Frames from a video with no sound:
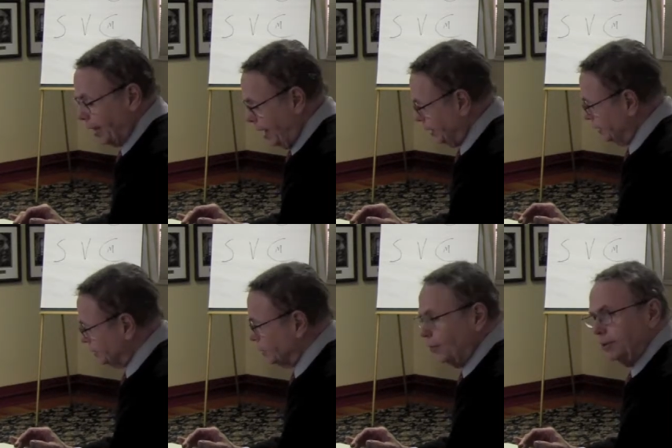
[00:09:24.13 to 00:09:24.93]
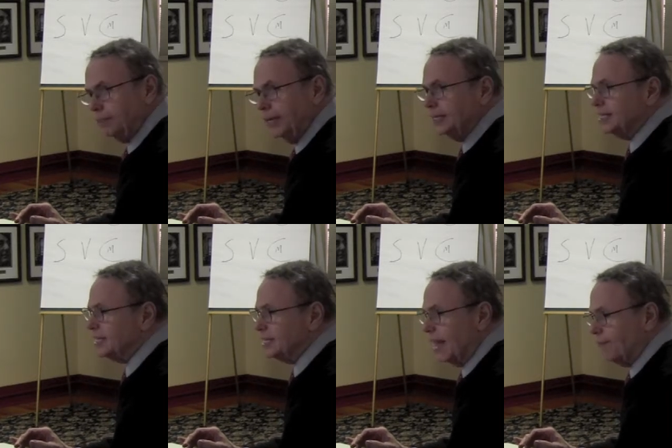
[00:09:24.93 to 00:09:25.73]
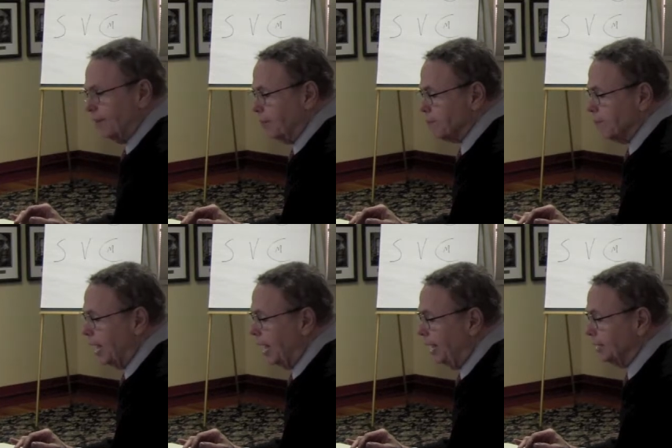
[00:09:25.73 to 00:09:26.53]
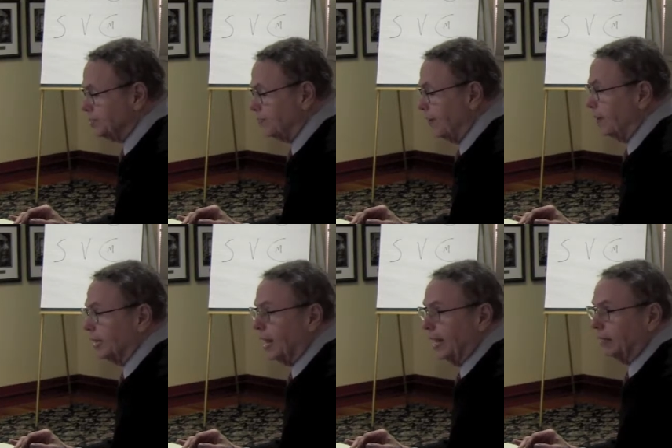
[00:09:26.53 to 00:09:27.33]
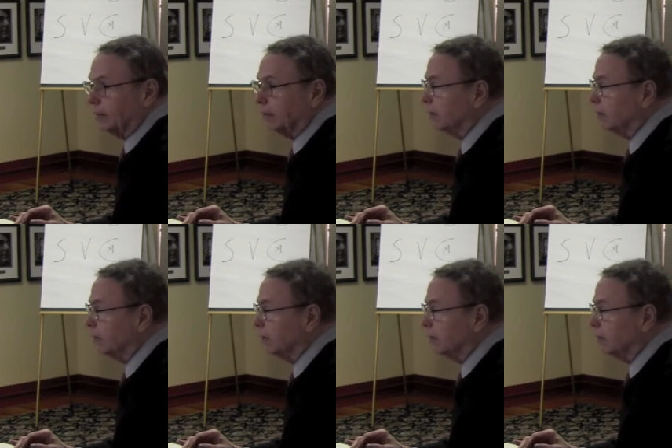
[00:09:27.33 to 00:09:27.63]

And so it means it's heavy. My is very light.